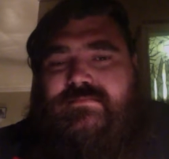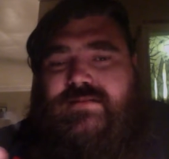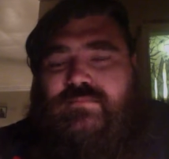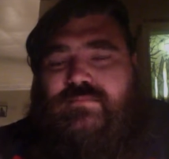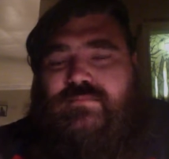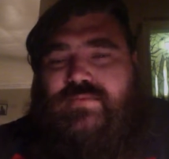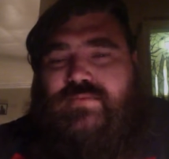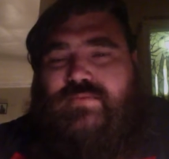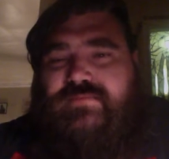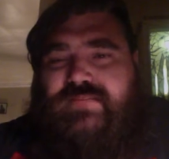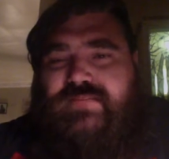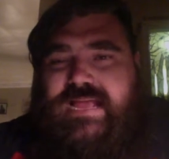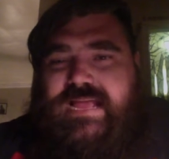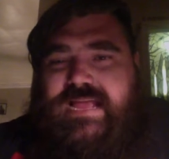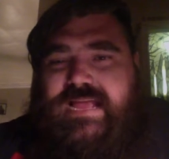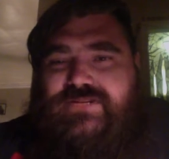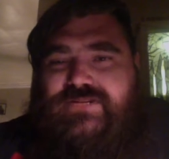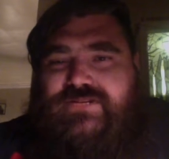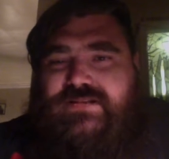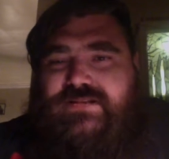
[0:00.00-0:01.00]

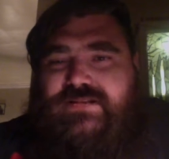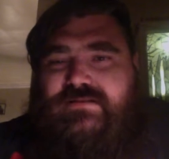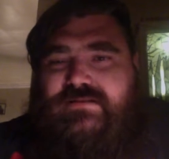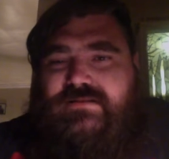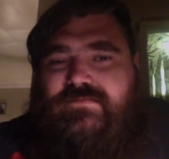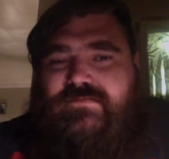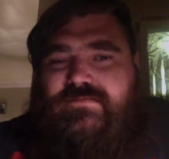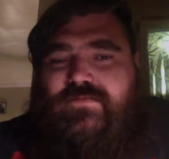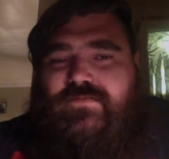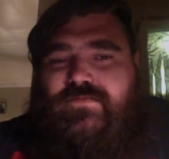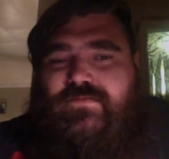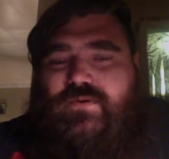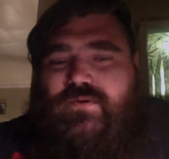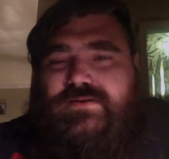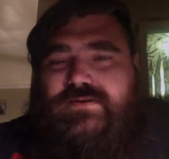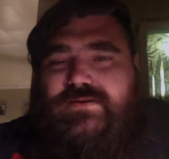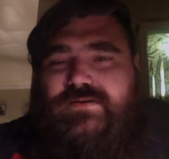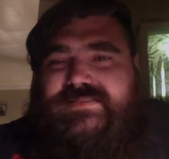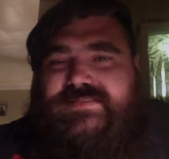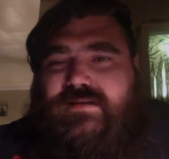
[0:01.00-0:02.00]
abbreviation
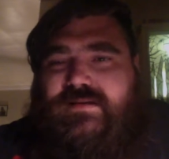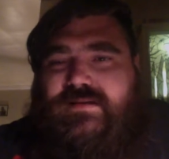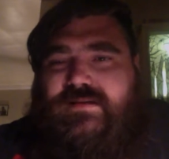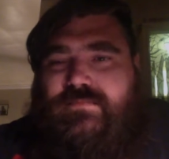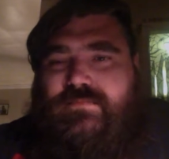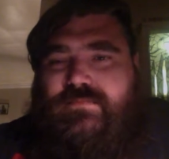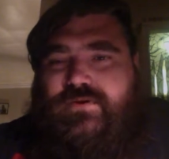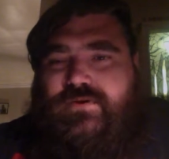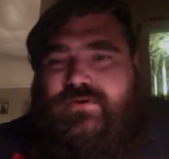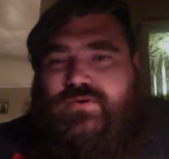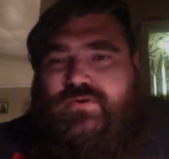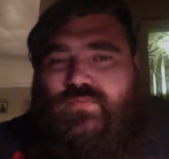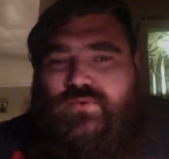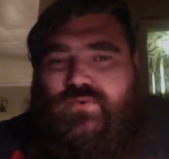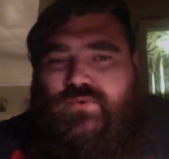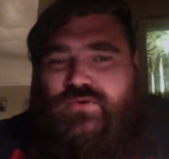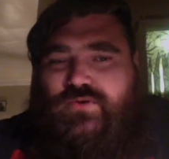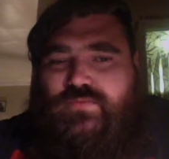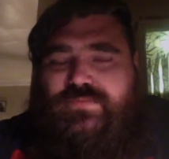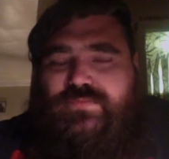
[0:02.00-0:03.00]
for some
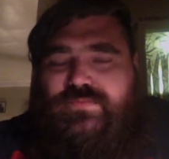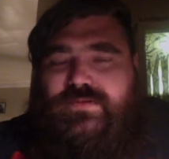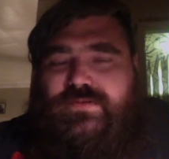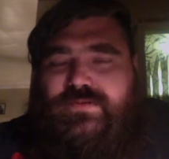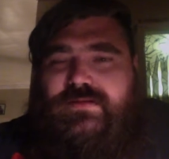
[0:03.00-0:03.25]
group